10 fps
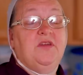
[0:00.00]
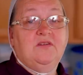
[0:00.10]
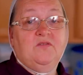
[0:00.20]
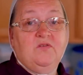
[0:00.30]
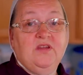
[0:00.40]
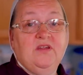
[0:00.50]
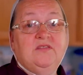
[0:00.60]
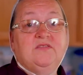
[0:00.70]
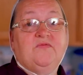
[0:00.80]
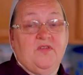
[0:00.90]
The
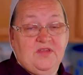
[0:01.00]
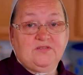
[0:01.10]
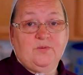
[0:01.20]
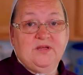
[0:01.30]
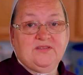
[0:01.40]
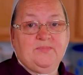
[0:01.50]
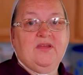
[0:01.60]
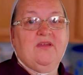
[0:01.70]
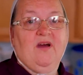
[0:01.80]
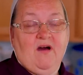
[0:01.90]
ingredients for this
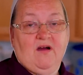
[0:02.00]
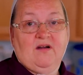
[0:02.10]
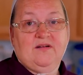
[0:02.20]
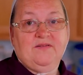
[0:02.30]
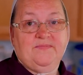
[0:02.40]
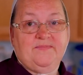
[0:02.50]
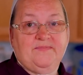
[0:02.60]
recipe are